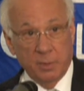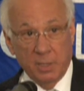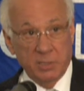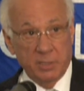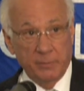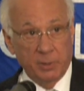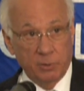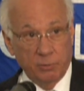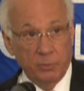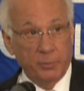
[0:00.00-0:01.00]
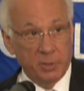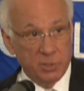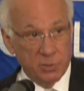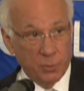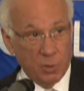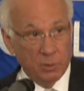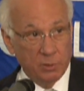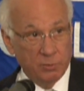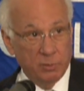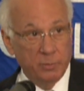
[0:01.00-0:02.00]
a similar group, but a
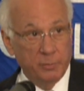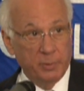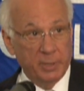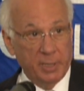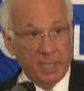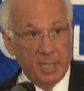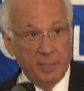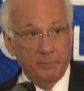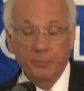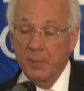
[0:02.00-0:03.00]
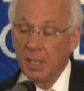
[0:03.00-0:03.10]
smaller group, uh, came.